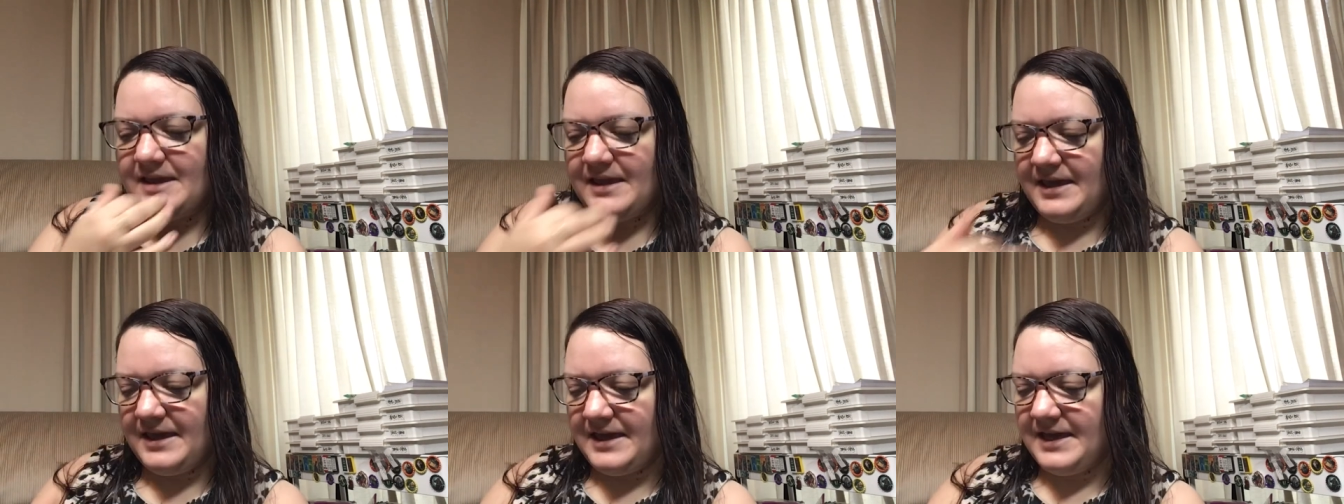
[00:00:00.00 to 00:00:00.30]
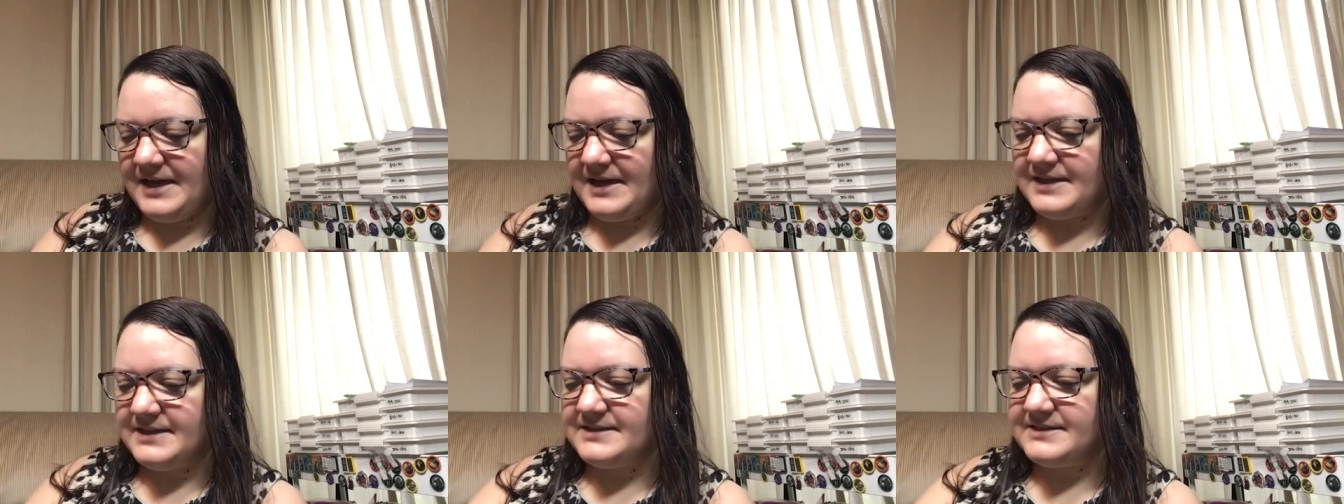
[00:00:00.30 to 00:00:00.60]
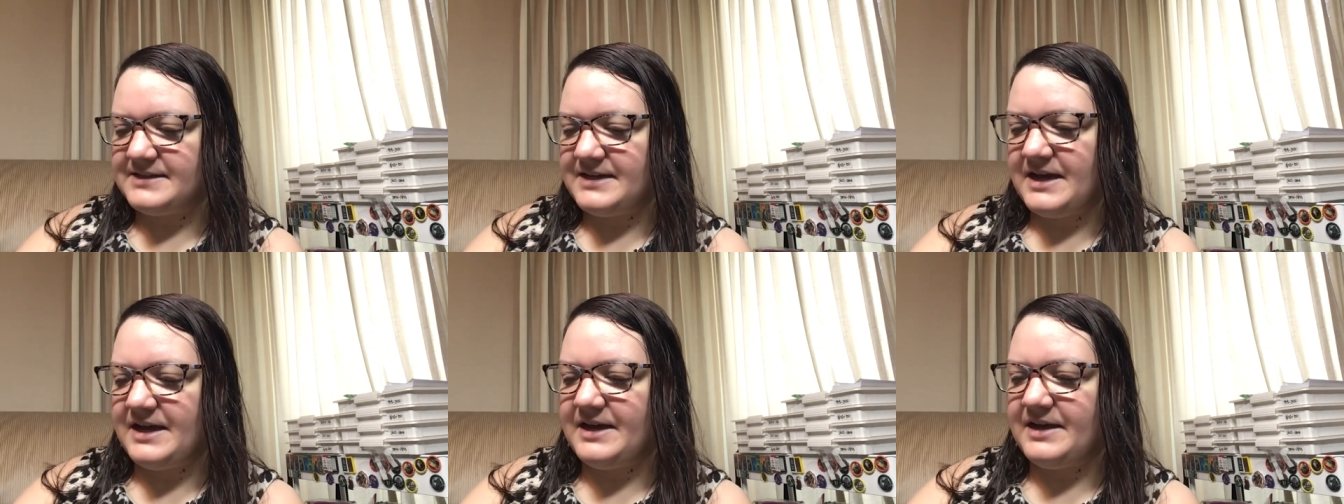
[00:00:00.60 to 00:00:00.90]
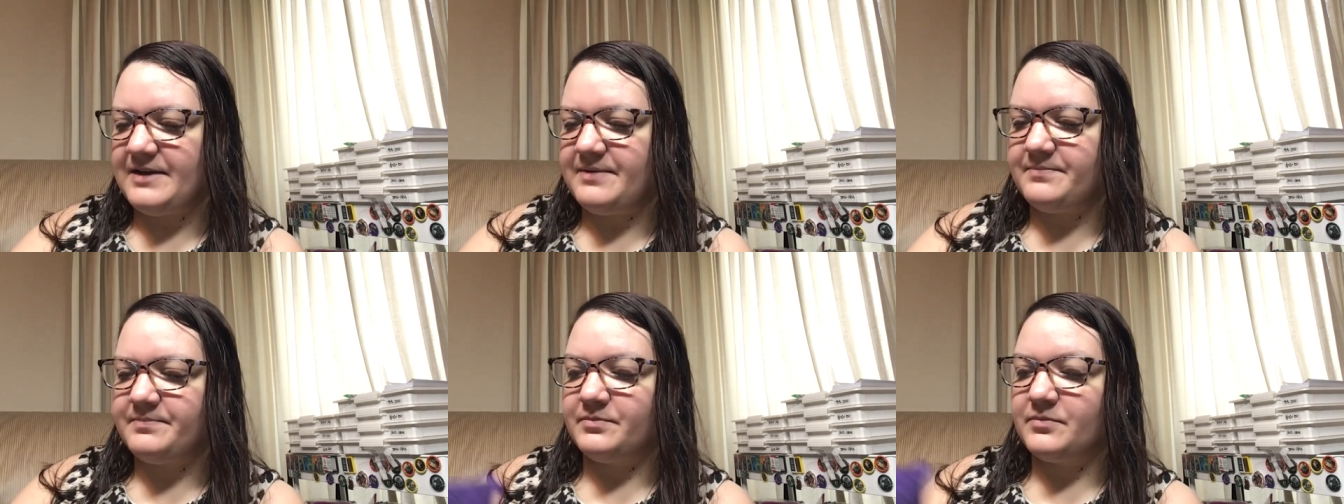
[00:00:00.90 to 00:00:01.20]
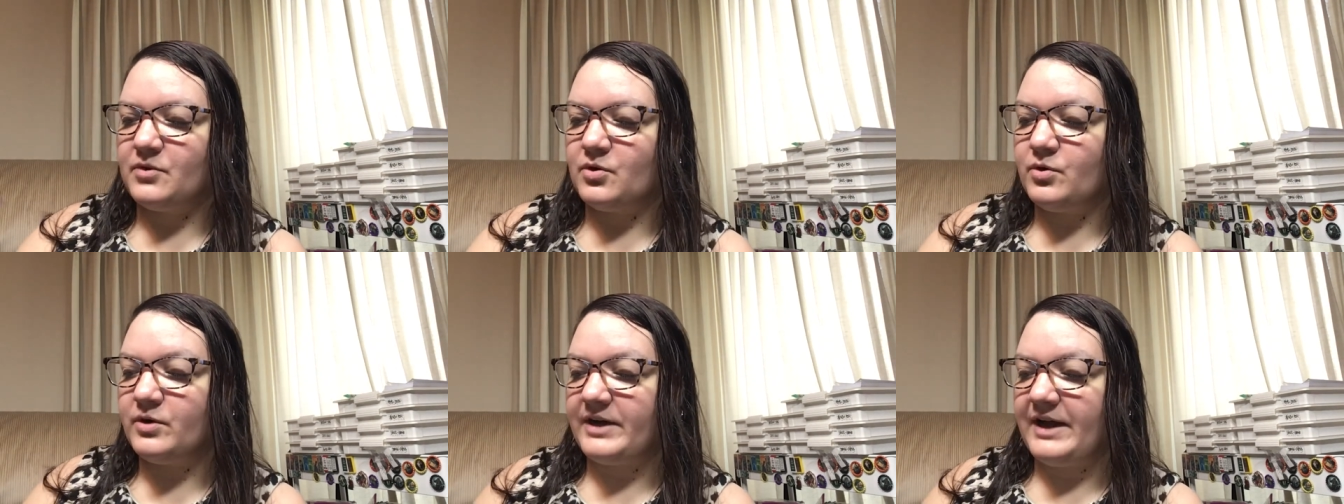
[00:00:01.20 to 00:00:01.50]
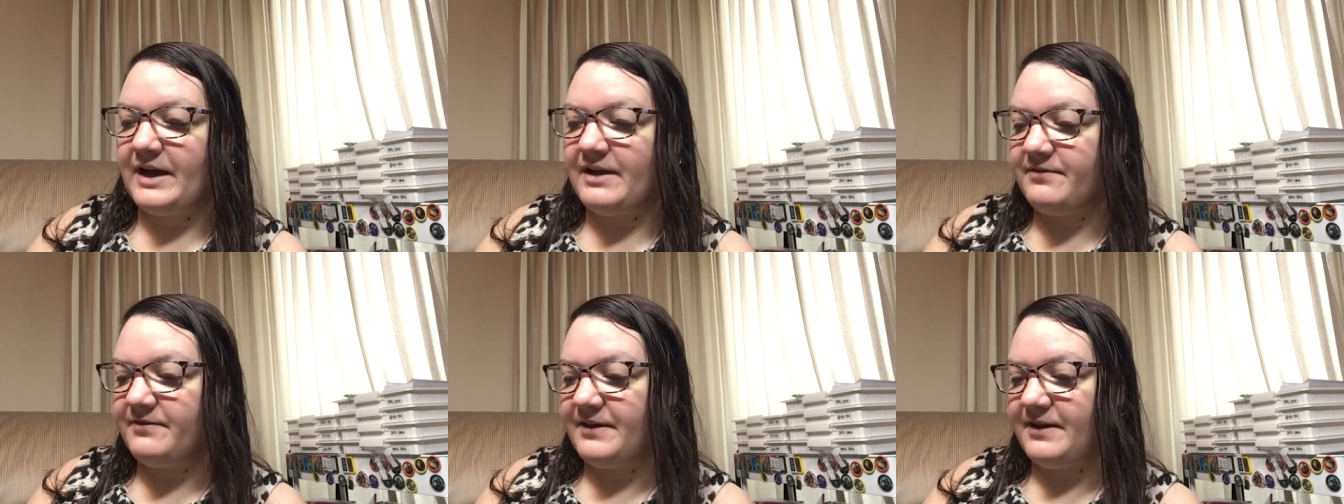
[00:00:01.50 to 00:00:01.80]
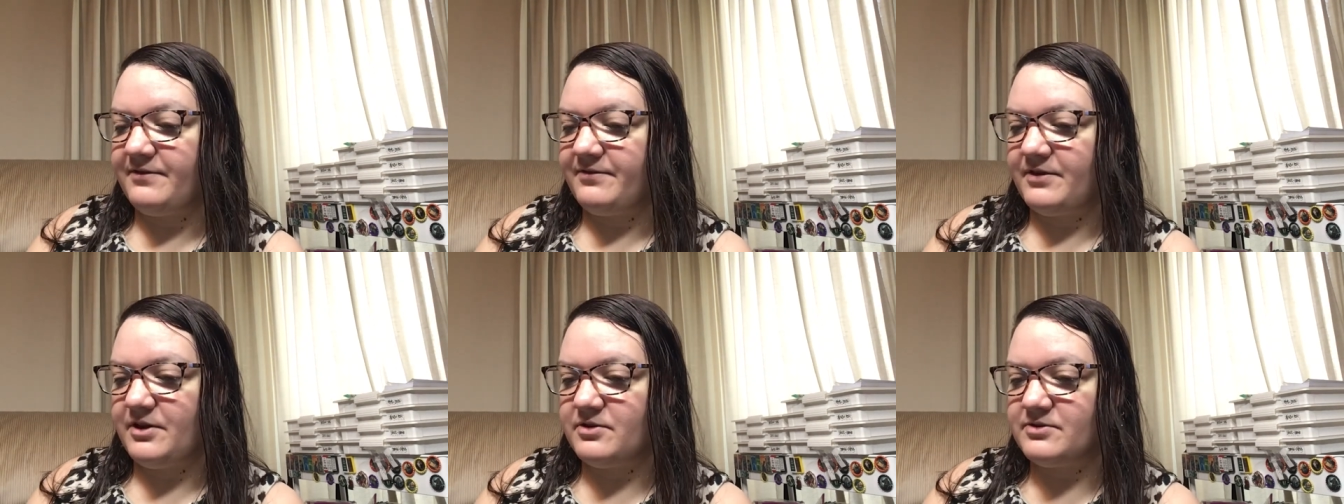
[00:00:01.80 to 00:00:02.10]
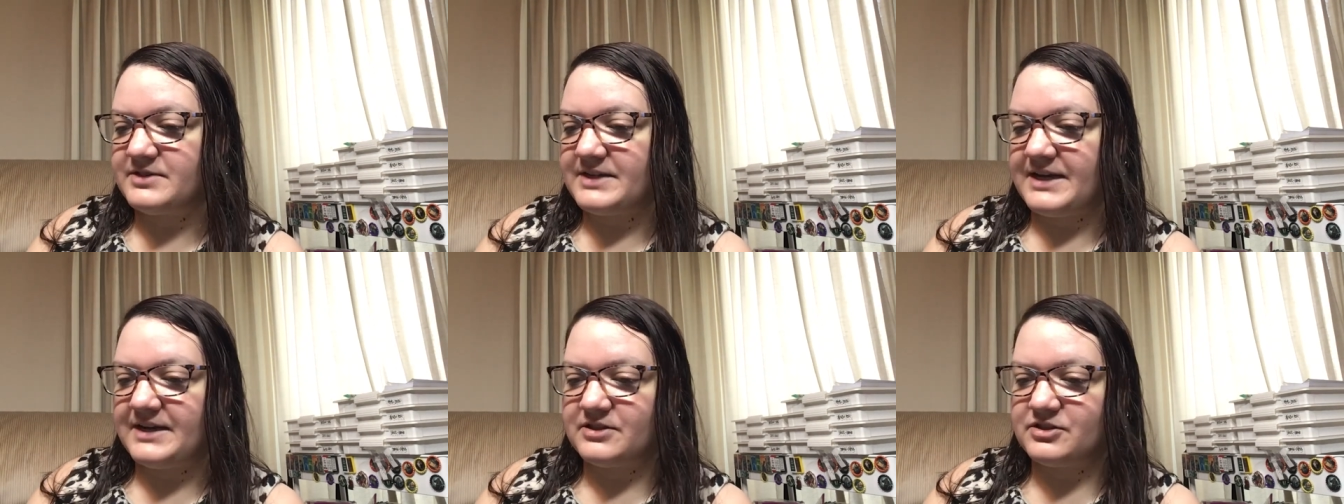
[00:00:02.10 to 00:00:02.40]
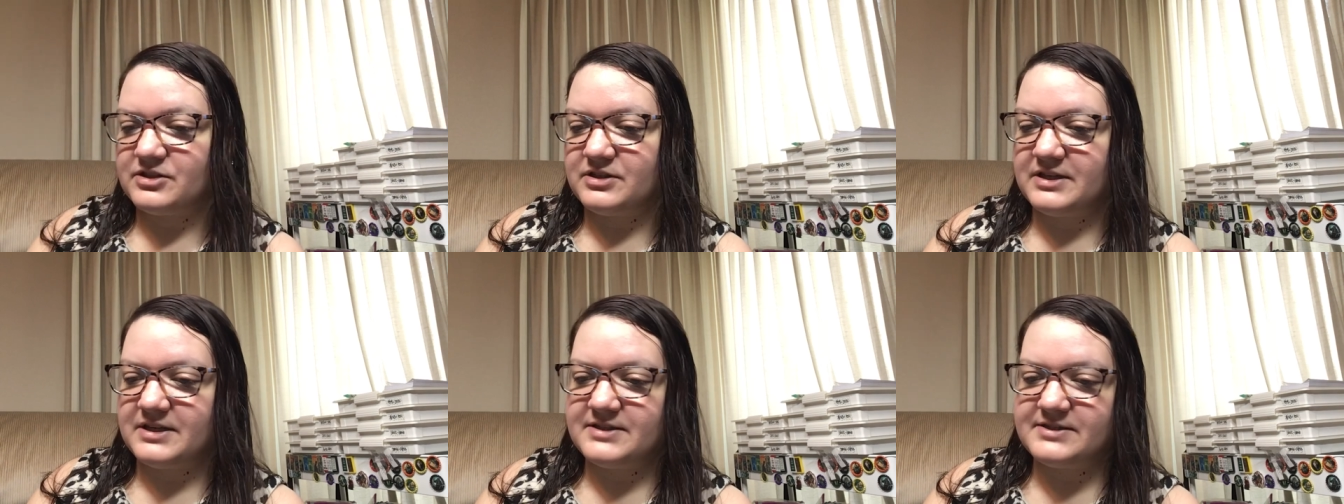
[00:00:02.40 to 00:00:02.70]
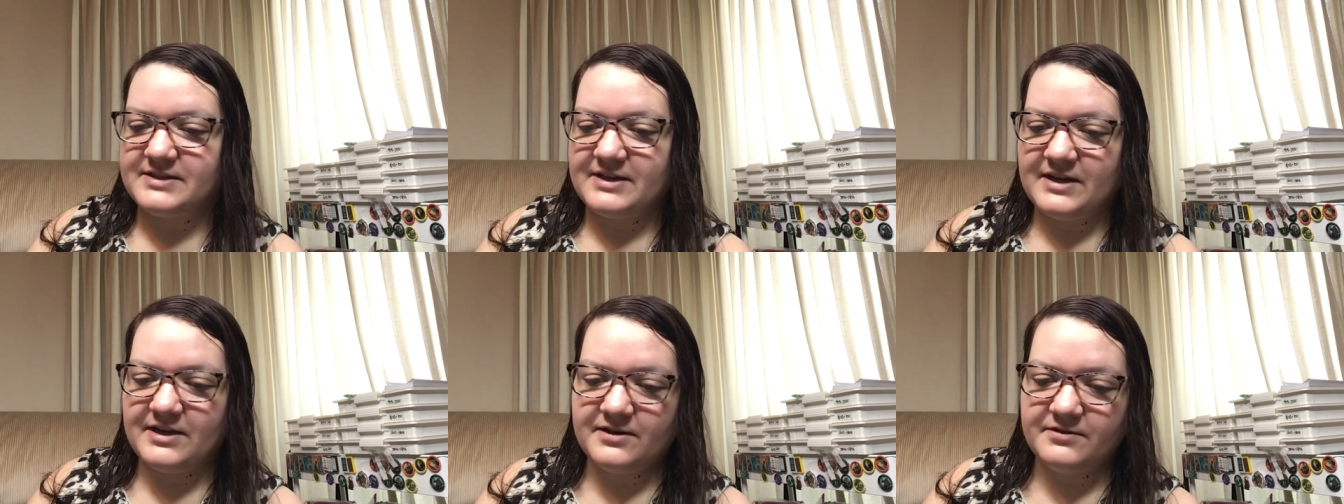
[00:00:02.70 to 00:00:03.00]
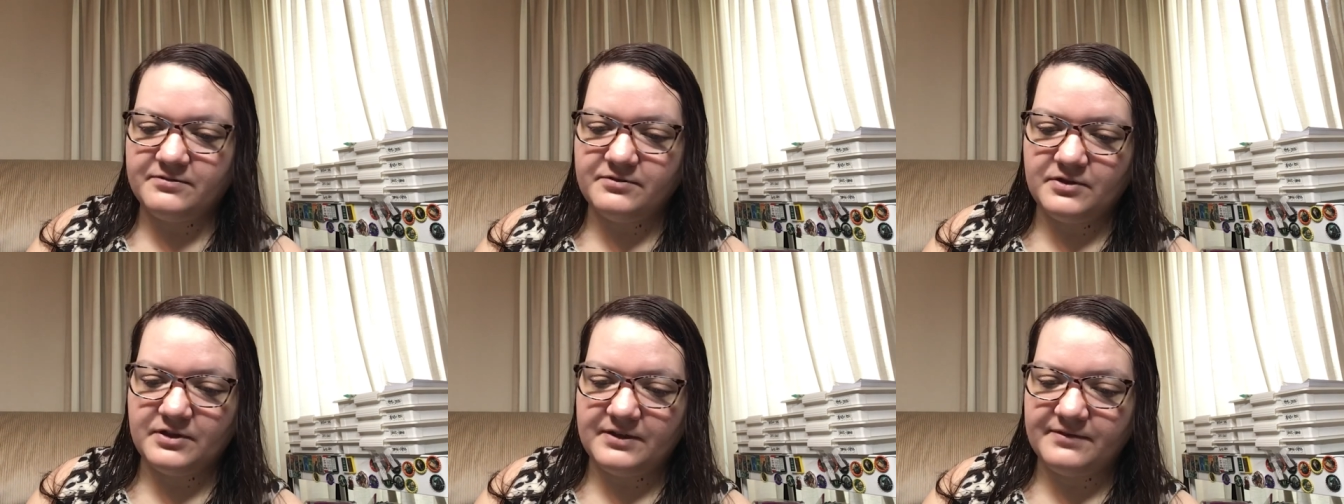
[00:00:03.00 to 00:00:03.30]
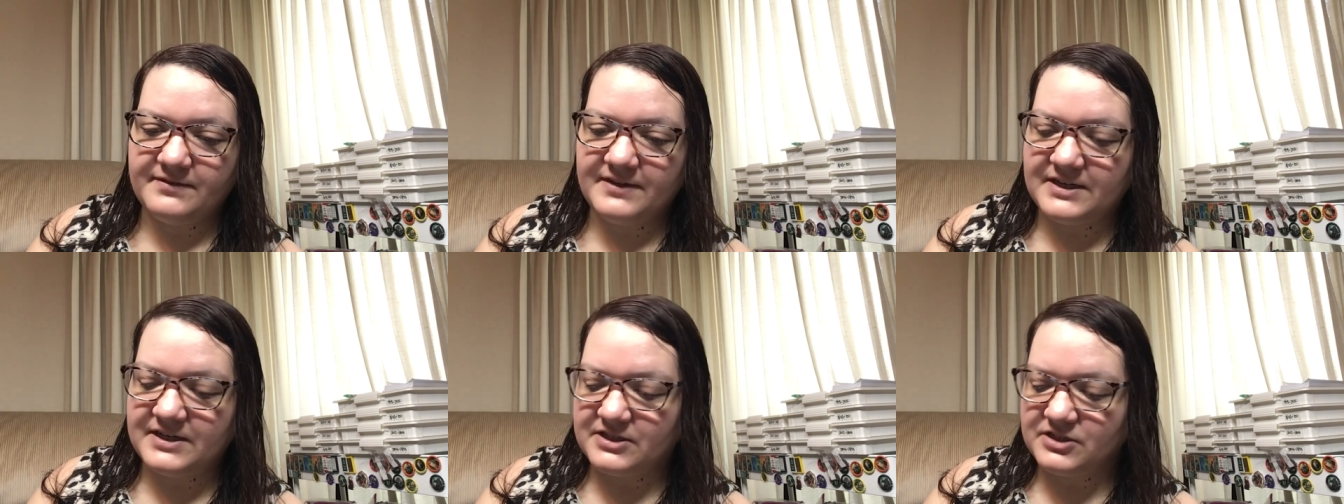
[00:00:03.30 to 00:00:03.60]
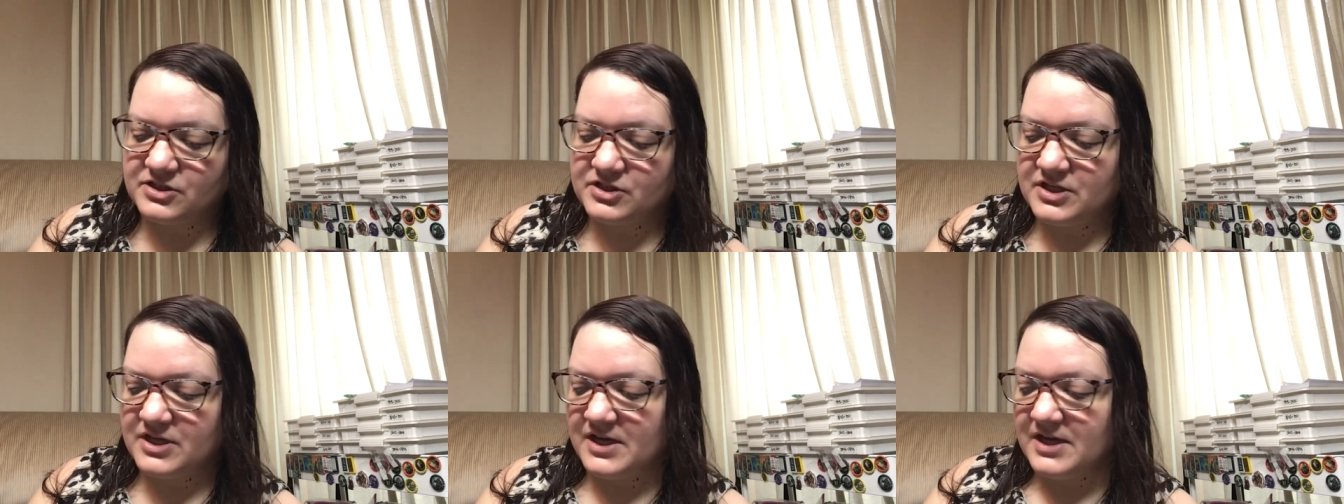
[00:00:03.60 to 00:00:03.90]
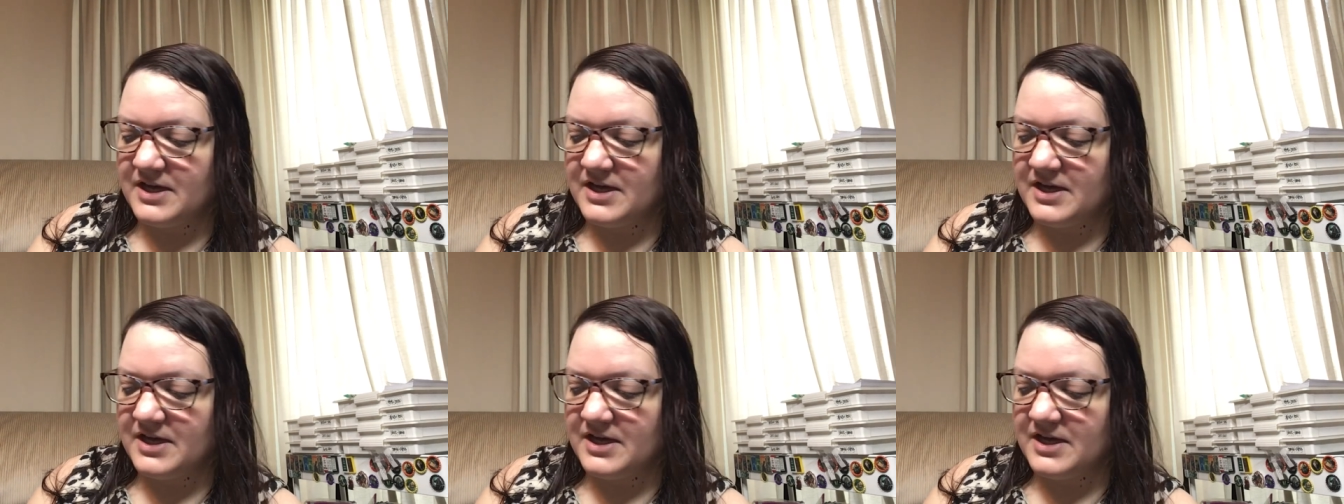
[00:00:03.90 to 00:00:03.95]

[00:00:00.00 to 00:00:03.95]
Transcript: and um, or FFOs actually because they are fully finished.